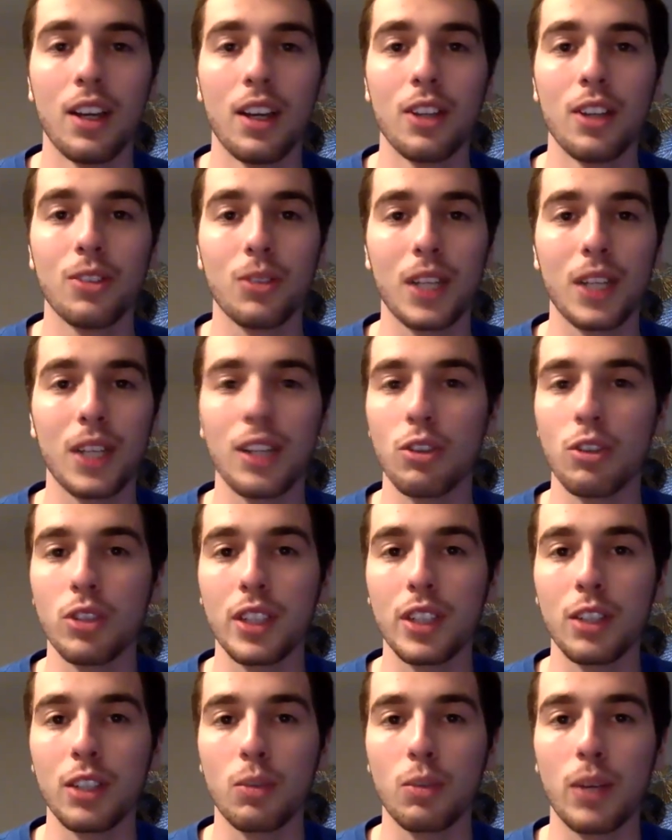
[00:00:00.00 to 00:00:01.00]
So kind of
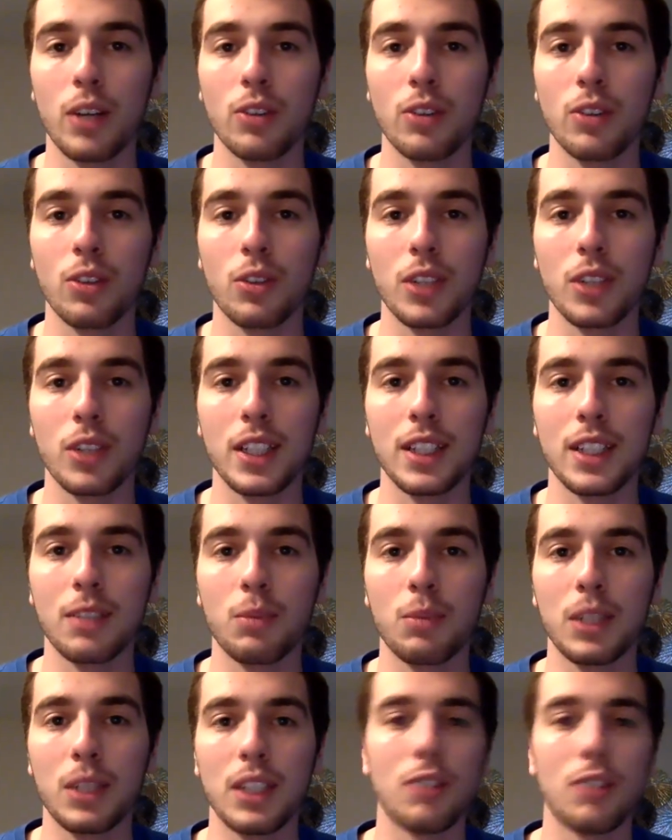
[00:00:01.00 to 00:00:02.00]
looking around the league,
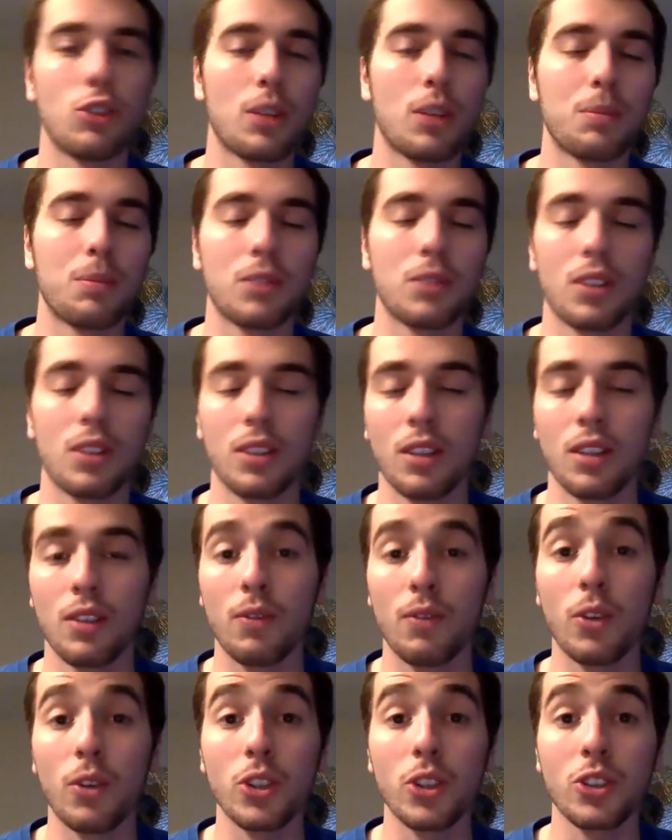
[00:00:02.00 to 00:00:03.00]
we jump to
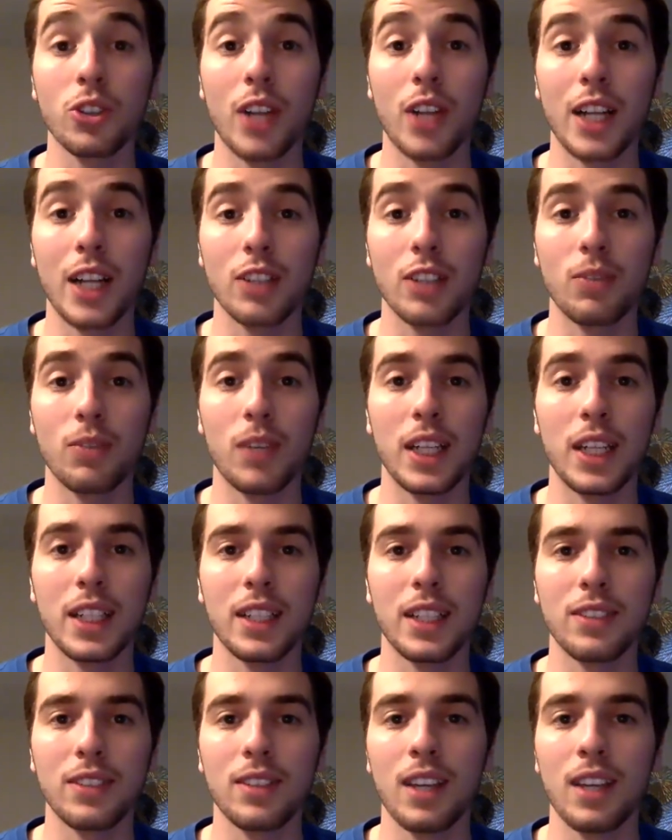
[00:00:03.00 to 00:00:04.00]
first to Las
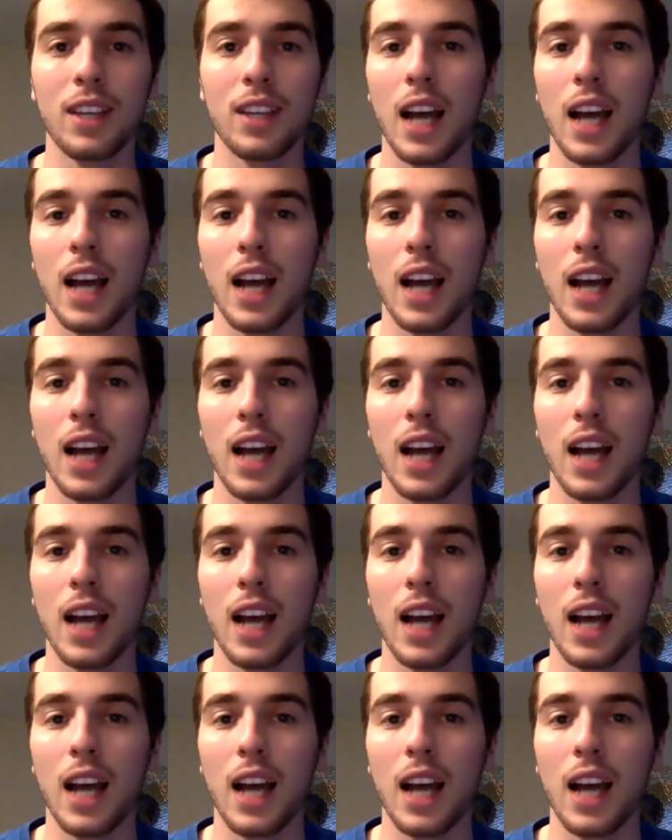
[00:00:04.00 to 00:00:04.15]
Vegas.